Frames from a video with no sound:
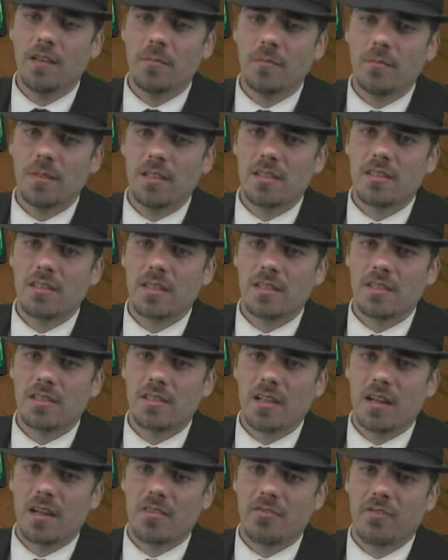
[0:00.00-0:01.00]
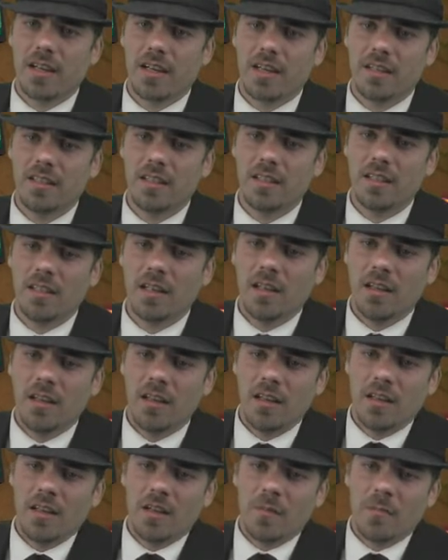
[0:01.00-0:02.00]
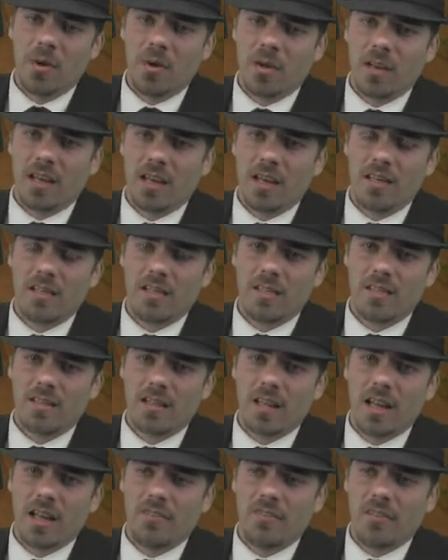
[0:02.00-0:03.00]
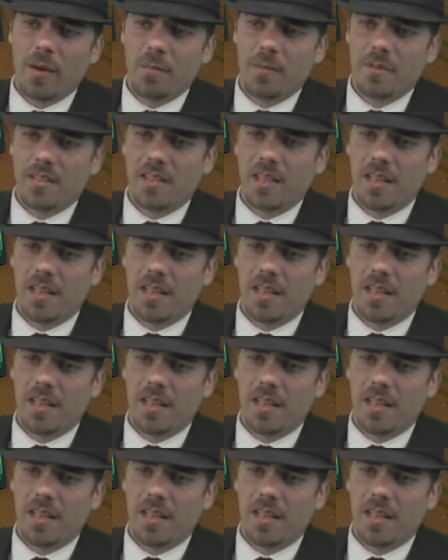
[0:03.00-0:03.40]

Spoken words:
Yep, these things are fine. Opponent gains life up to